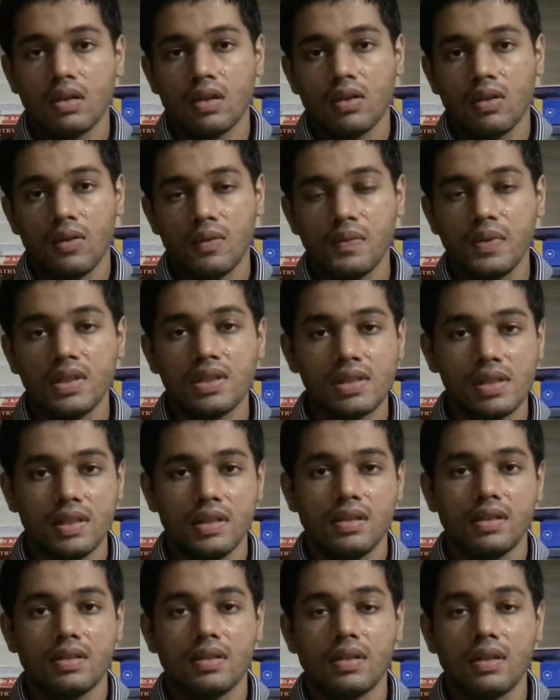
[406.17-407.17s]
Obviously,
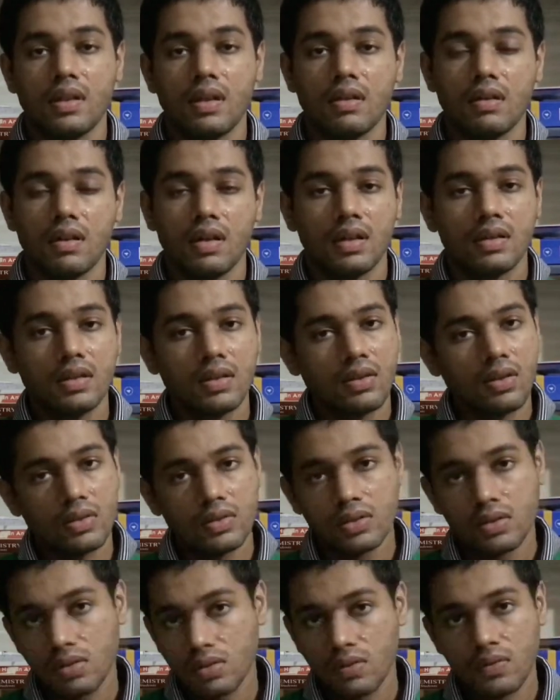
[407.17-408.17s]
there are other
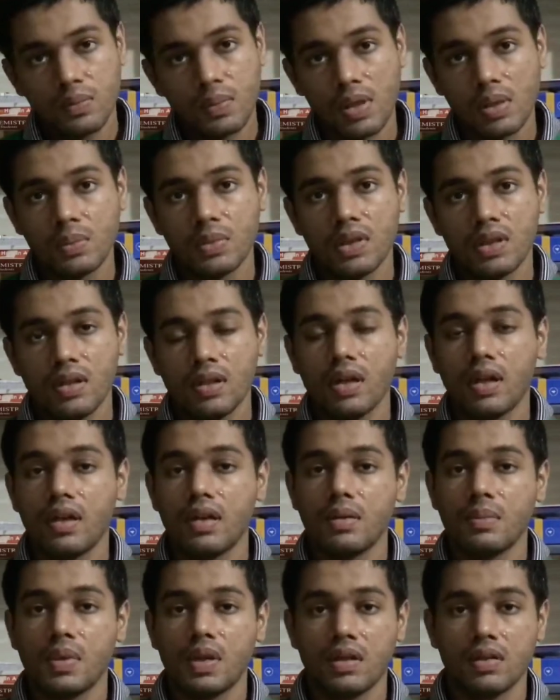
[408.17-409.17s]
causes of pulmonary
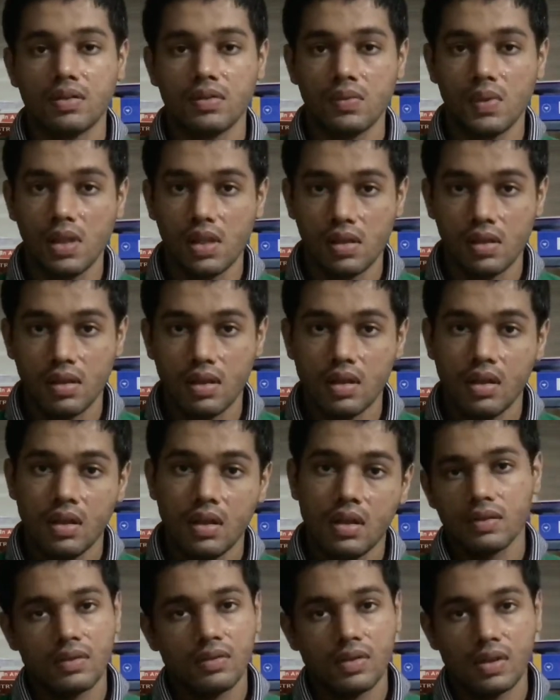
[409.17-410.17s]
edema as well.
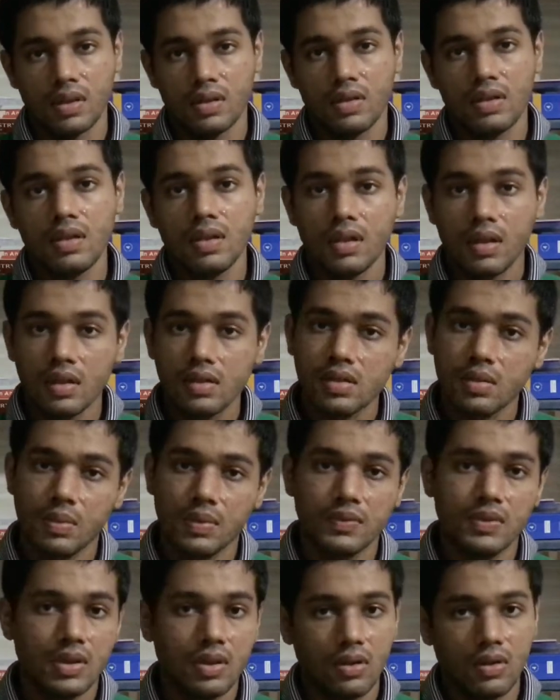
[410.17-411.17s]
Okay, here are some of
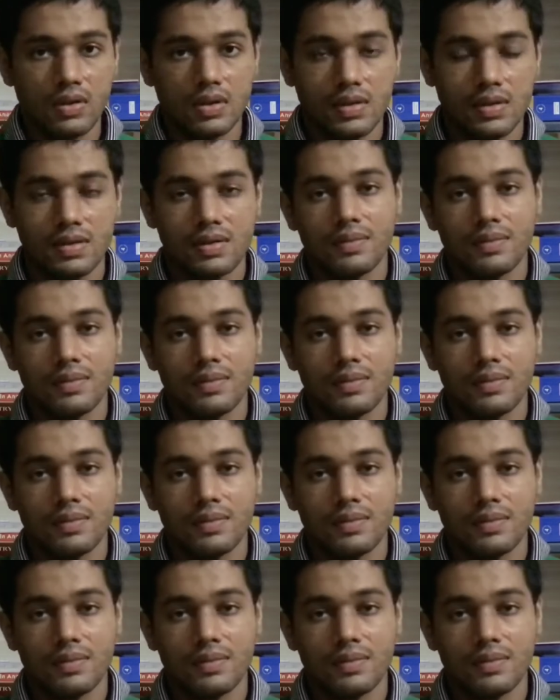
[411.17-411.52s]
the causes.